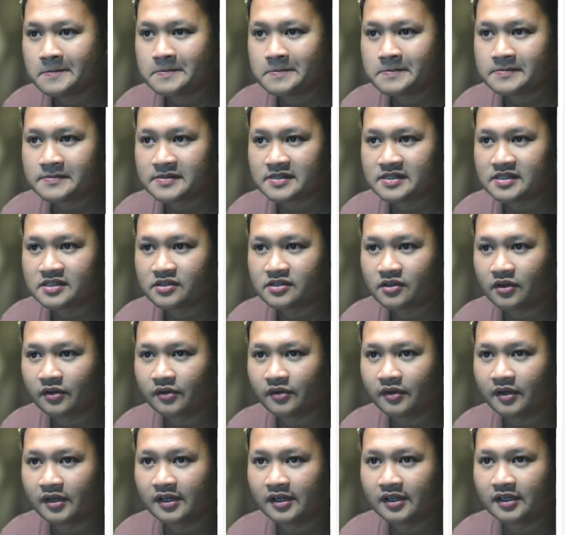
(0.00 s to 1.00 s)
These
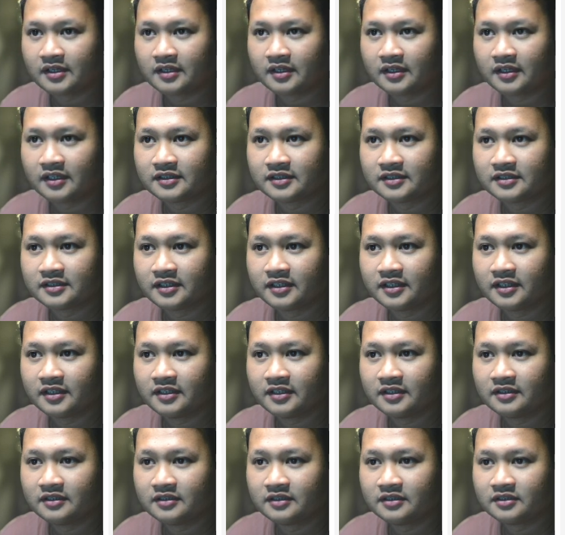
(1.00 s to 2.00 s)
are running. Let's
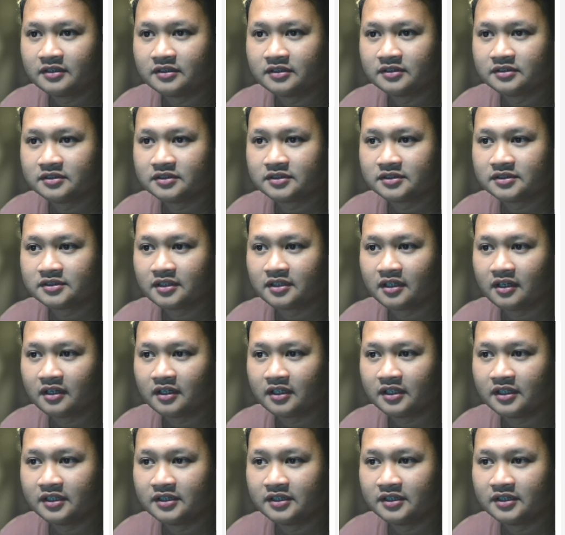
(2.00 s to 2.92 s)
see. Start.